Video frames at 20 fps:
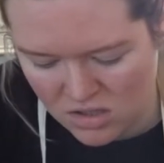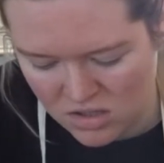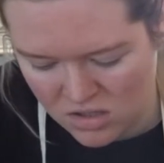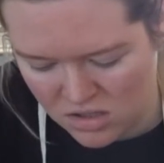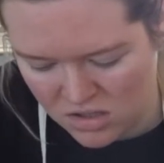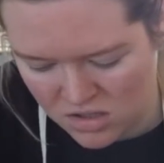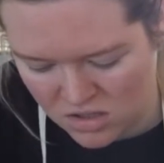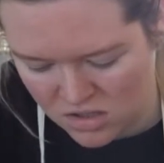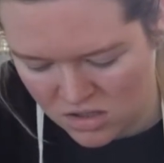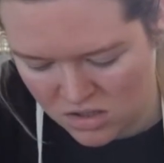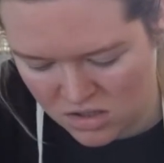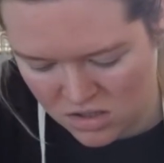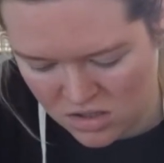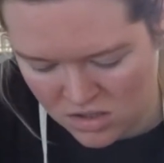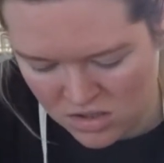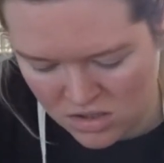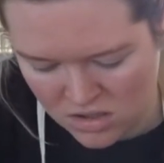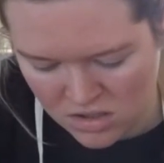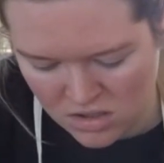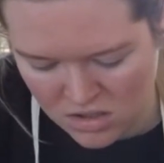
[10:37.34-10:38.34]

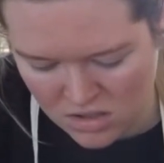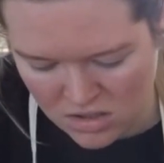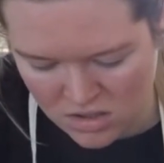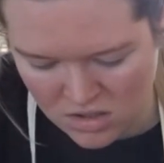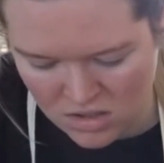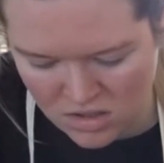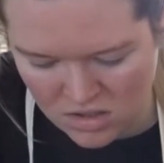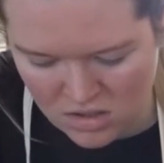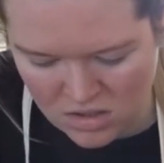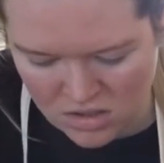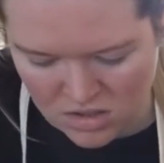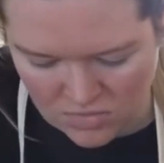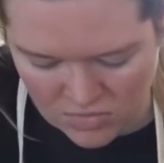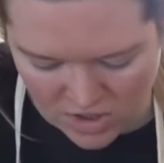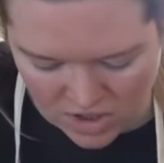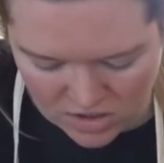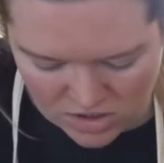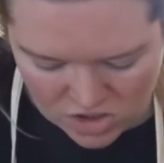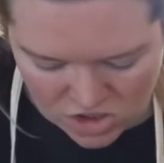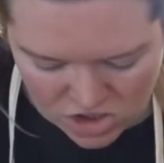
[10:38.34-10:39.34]
Oh my
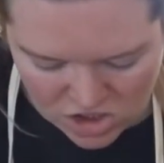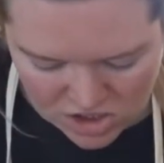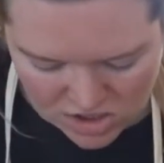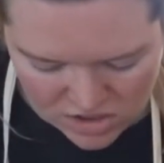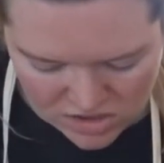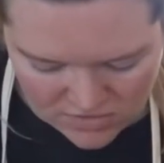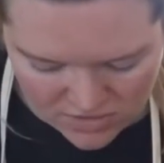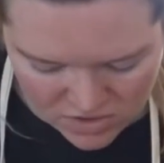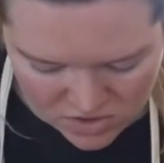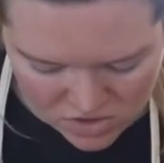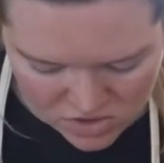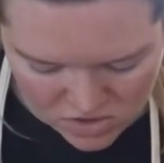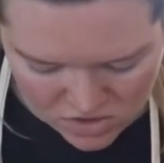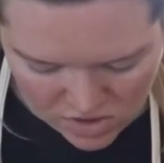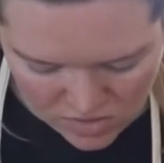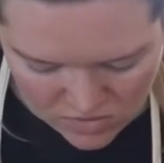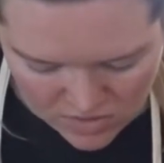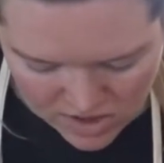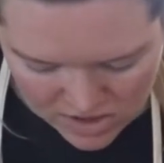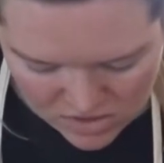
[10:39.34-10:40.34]
god, this cheese feels
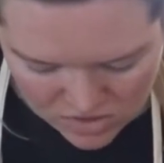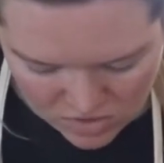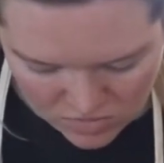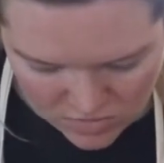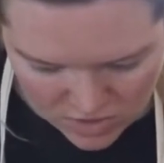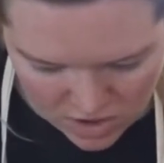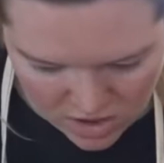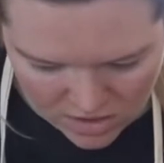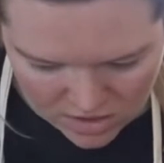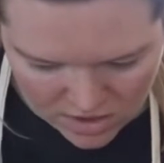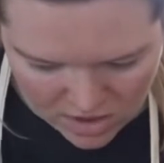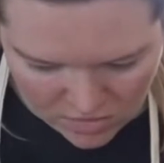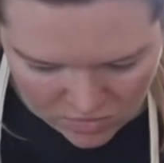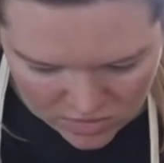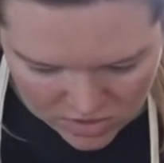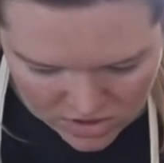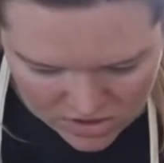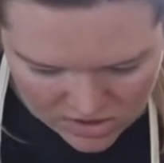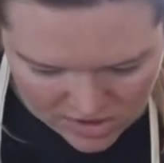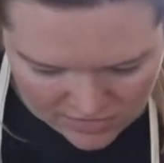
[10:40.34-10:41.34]
so nice. Oh my god, yeah,
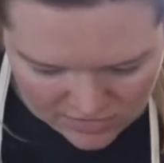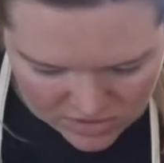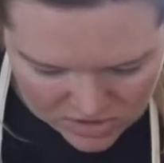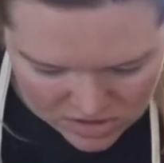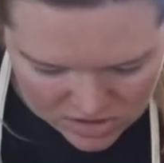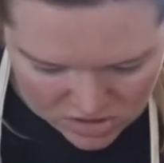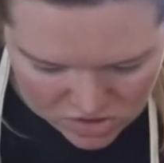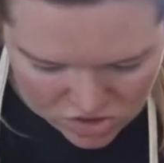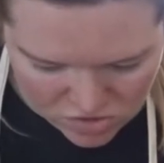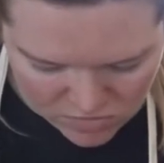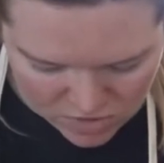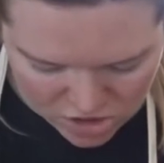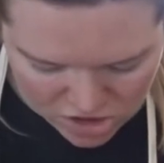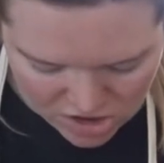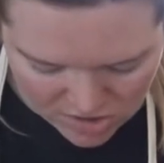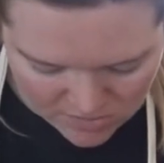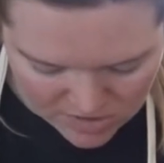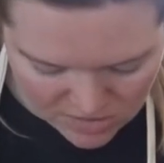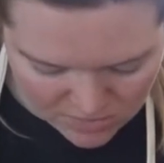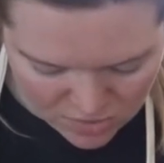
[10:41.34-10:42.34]
we definitely did too much.
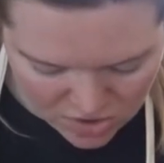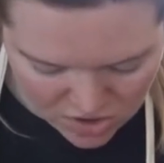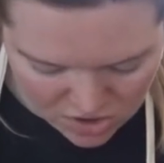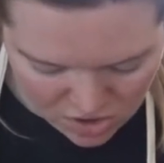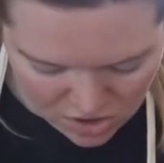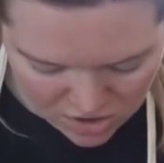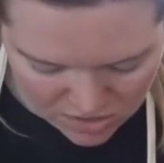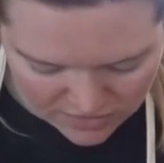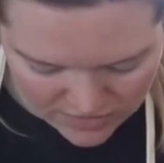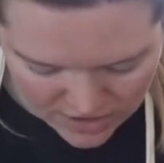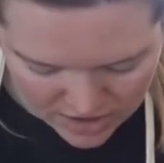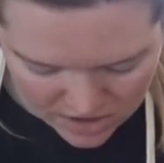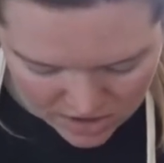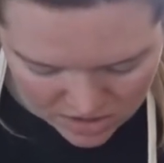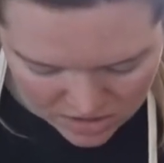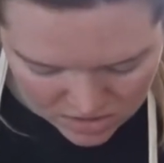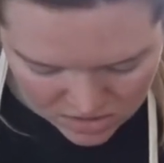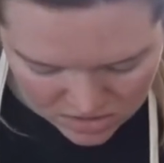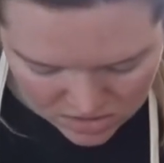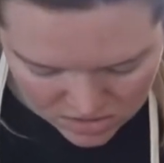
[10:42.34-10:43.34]
I'm gonna put all of it
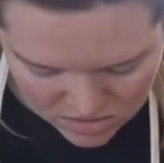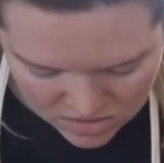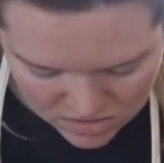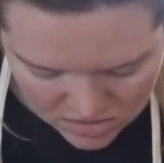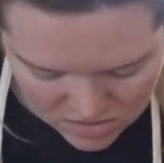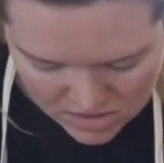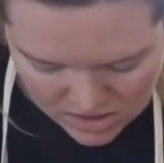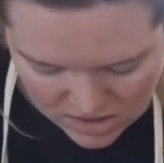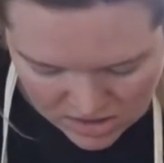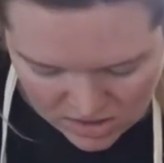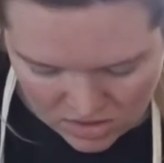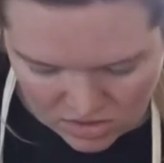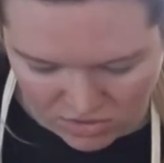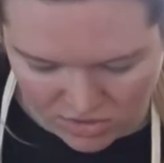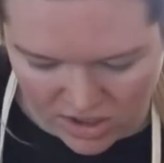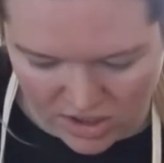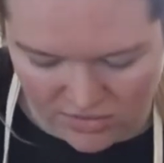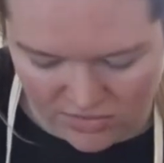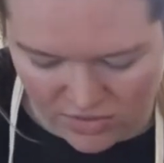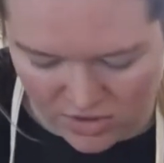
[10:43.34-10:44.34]
in, because I didn't
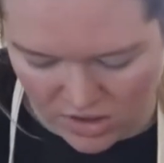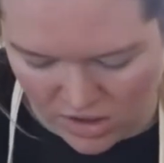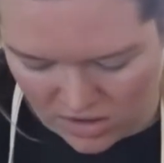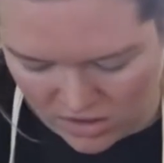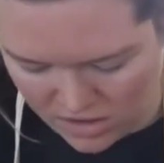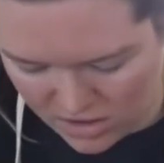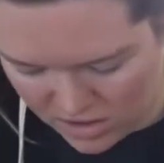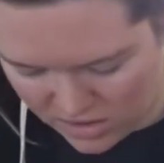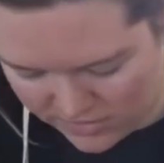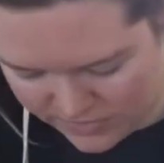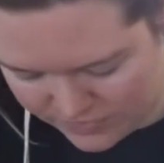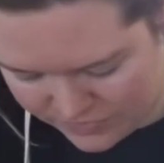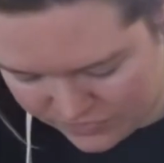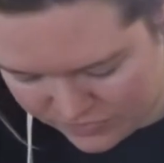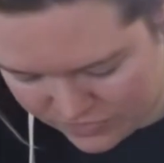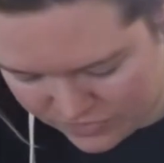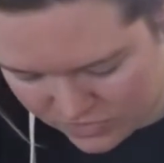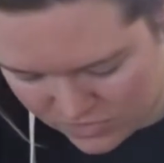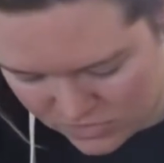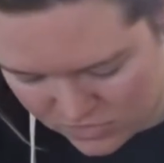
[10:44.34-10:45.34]
grate it for nothing.
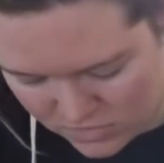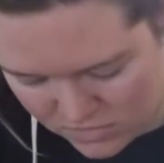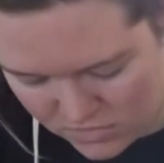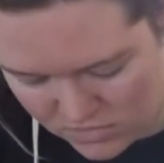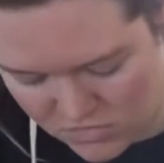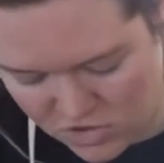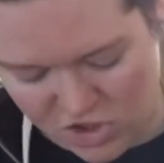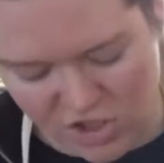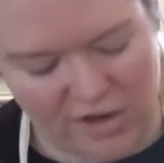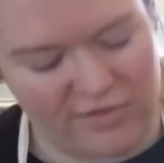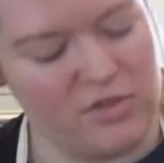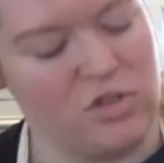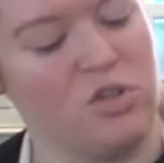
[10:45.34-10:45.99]
Chef's